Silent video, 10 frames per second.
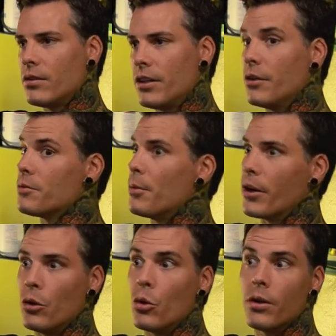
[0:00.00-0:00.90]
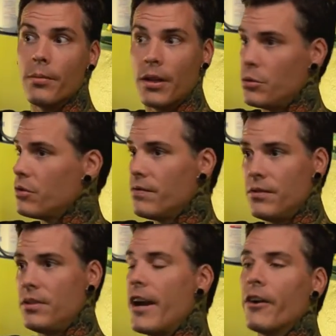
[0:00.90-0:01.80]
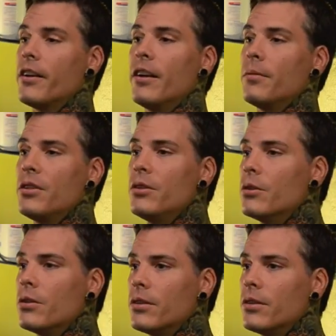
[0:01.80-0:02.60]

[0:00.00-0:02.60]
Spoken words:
It was Marty Holcomb that was tearing it up too,